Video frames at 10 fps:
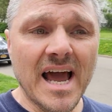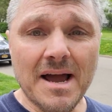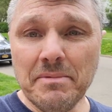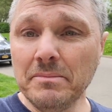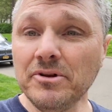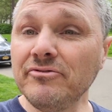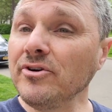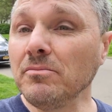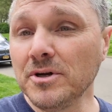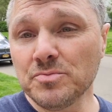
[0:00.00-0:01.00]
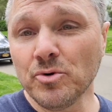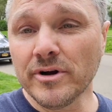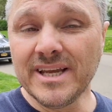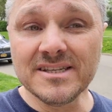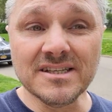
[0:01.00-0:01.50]
I'm able to film much
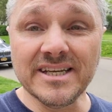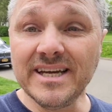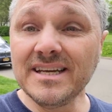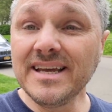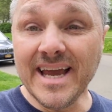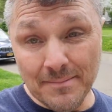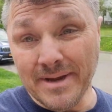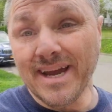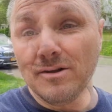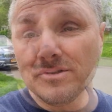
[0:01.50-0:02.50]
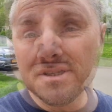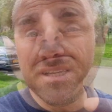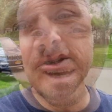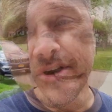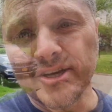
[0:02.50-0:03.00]
more easily at my house,
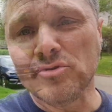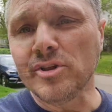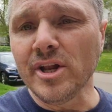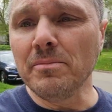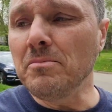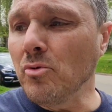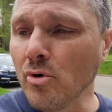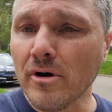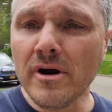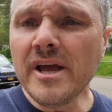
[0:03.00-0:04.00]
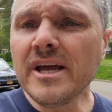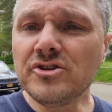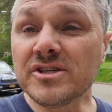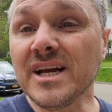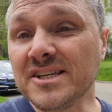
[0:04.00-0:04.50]
so I can do a little bit more
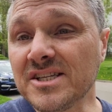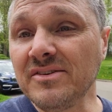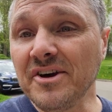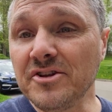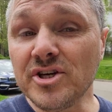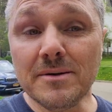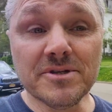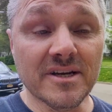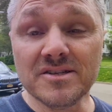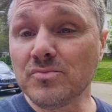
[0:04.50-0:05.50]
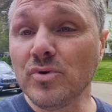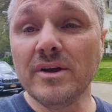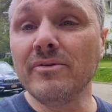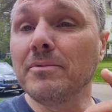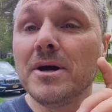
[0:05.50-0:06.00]
just kind of Steve on the job site, because
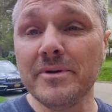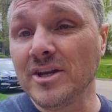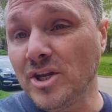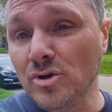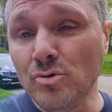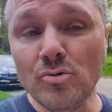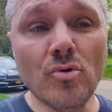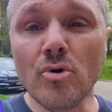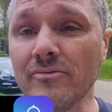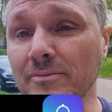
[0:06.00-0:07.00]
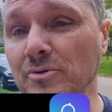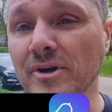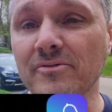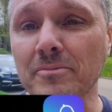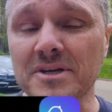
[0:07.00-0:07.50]
if I'm coming to you or if I'm
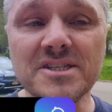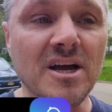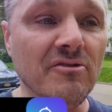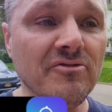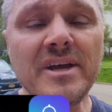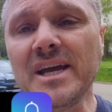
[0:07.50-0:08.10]
doing it for myself,